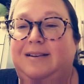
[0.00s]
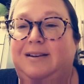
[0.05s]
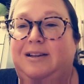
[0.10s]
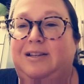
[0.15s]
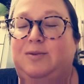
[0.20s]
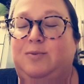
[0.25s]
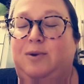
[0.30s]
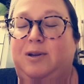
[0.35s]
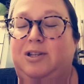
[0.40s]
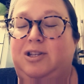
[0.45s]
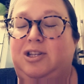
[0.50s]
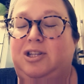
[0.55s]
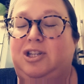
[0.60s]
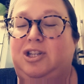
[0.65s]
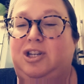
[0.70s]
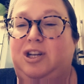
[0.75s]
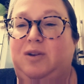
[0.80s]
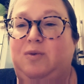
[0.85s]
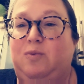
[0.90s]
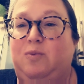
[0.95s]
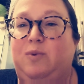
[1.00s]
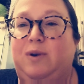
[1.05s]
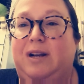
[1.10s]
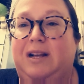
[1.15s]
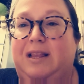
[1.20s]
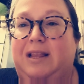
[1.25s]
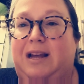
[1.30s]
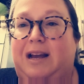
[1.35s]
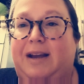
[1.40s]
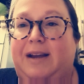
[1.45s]
because once she
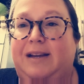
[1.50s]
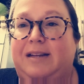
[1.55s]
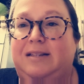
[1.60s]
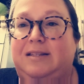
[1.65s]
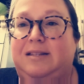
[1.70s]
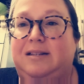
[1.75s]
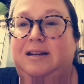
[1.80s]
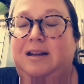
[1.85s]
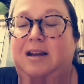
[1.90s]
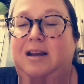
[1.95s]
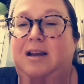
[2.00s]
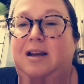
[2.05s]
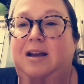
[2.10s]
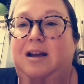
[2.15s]
realized